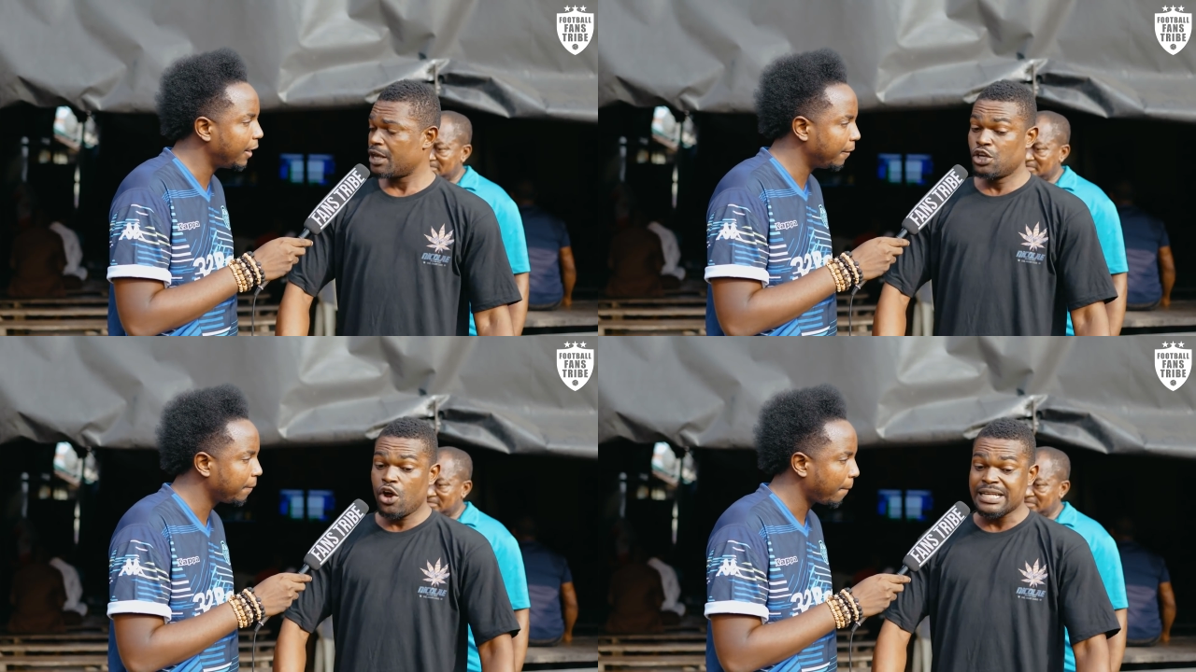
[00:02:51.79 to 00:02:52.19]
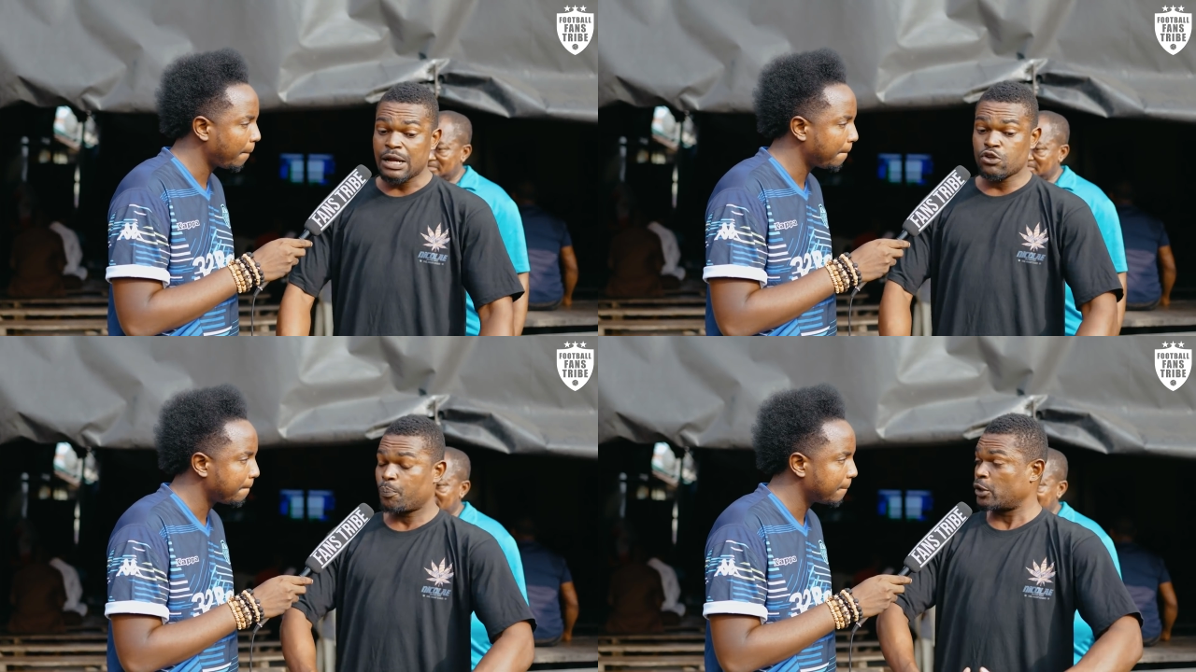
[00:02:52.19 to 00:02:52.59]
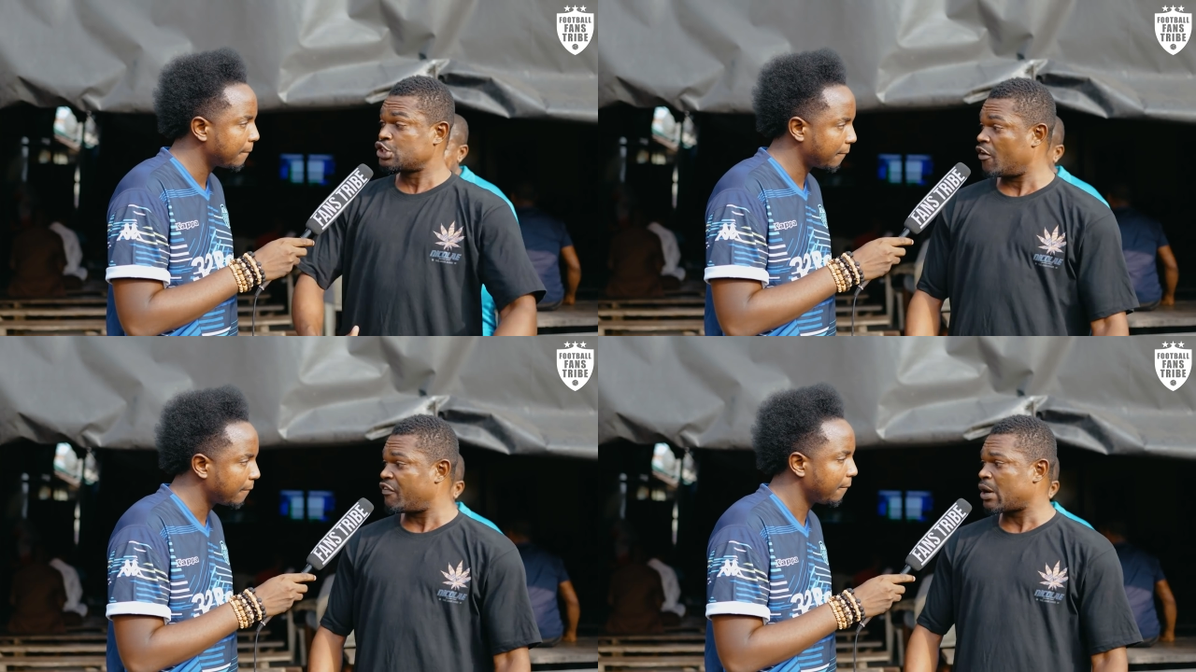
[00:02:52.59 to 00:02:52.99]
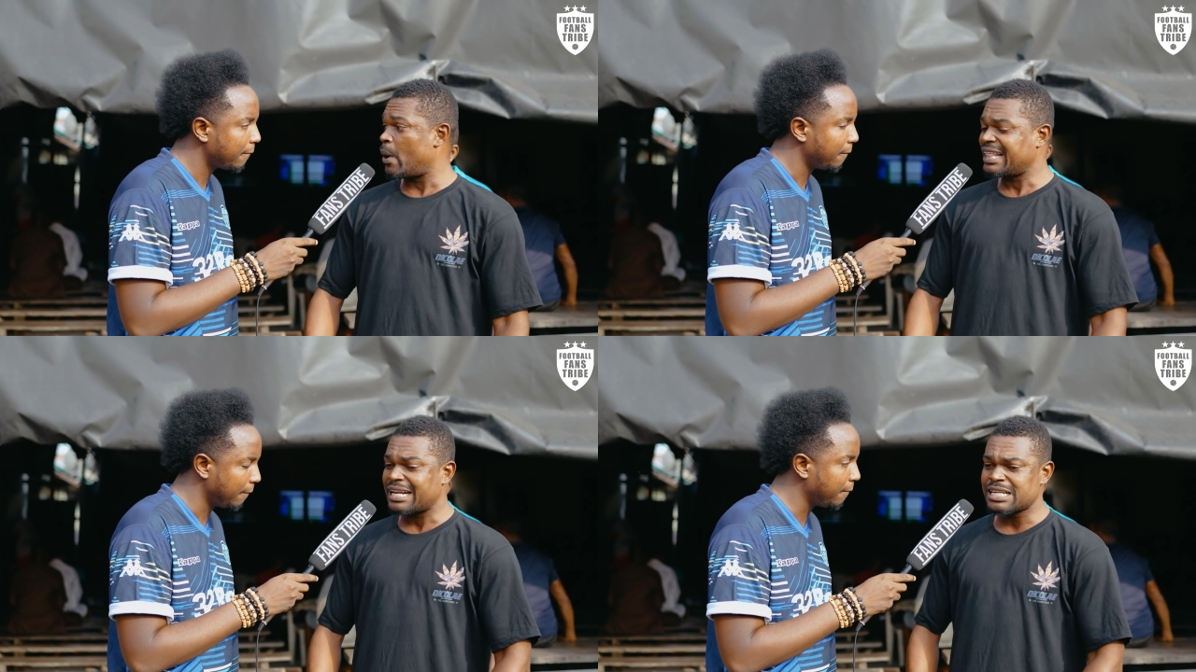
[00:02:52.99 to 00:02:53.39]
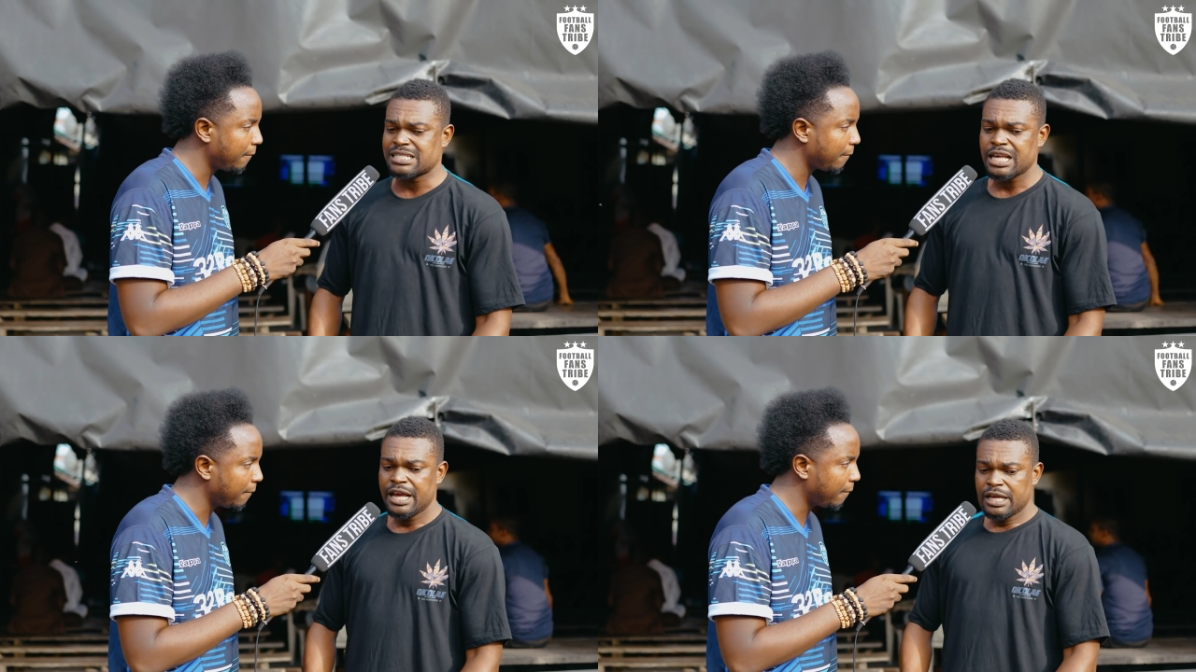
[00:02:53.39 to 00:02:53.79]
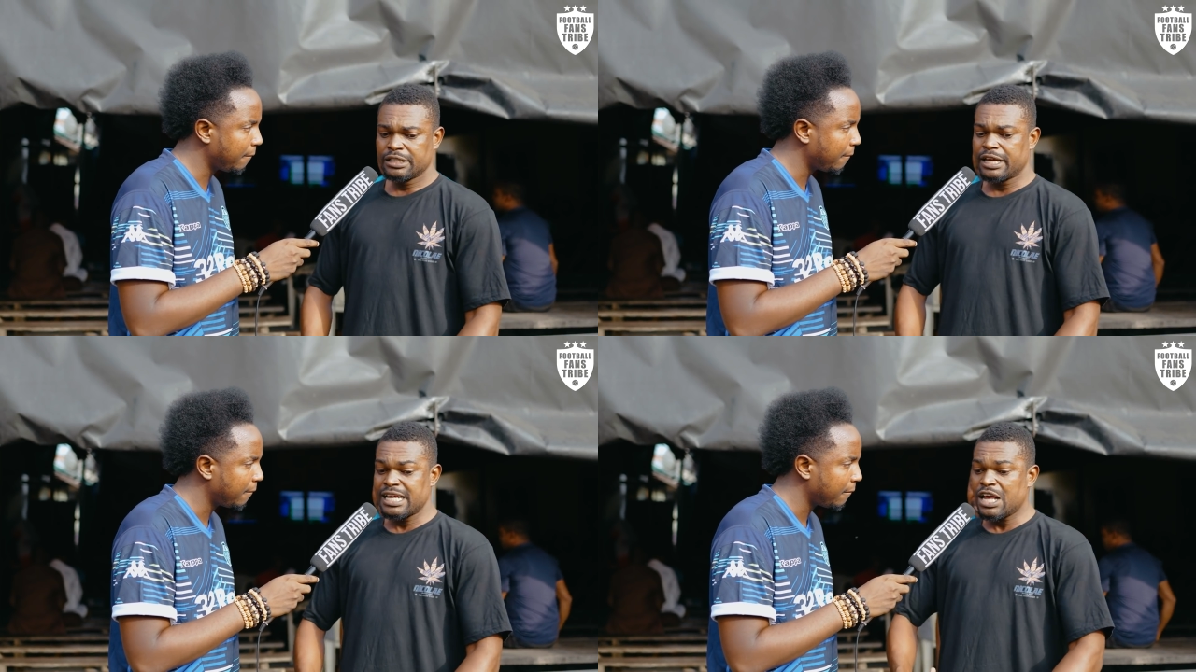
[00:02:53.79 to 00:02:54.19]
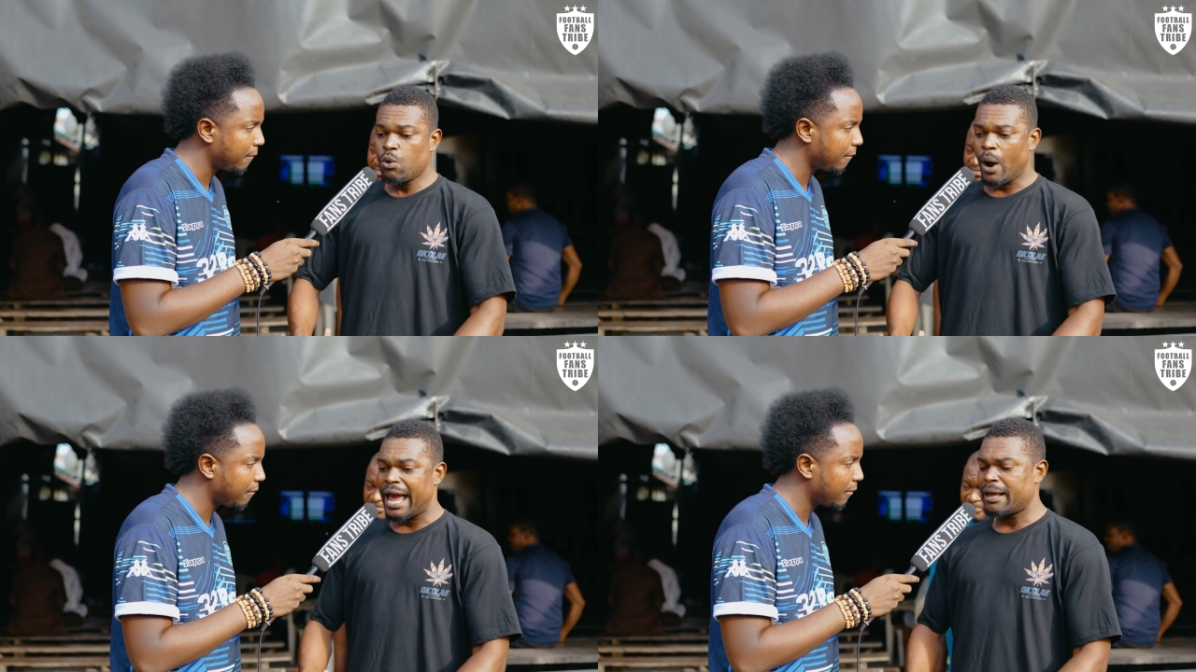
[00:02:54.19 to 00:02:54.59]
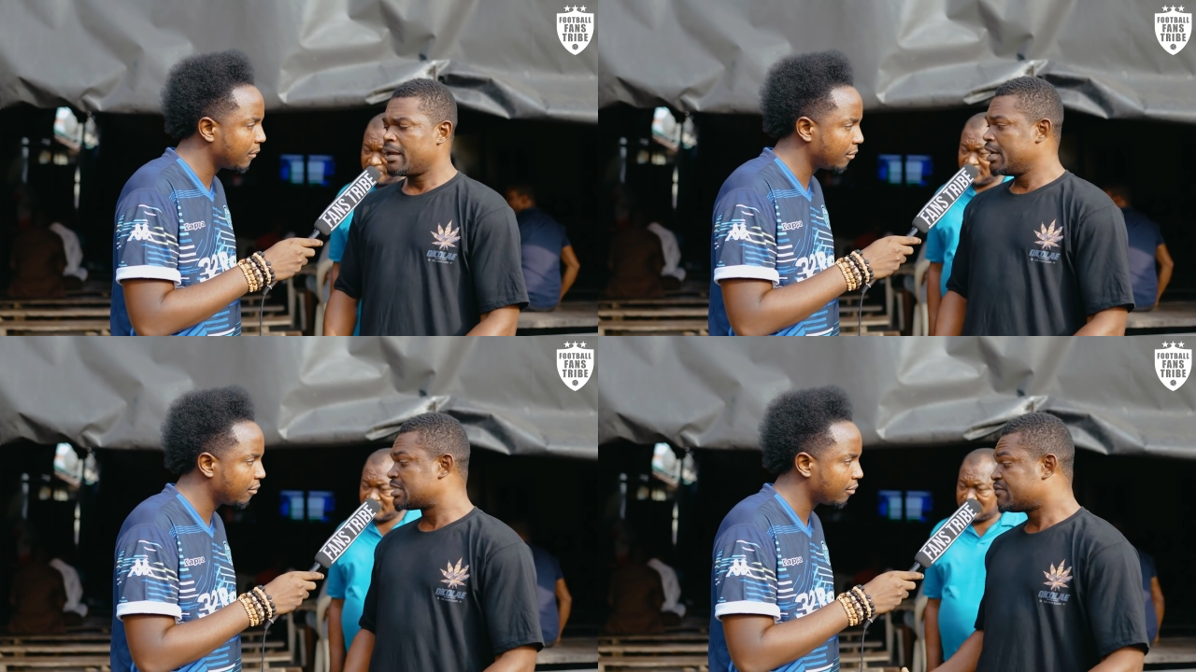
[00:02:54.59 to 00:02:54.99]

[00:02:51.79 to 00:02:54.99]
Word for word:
Speaker 1: He knows how to position very well. That is the reason why it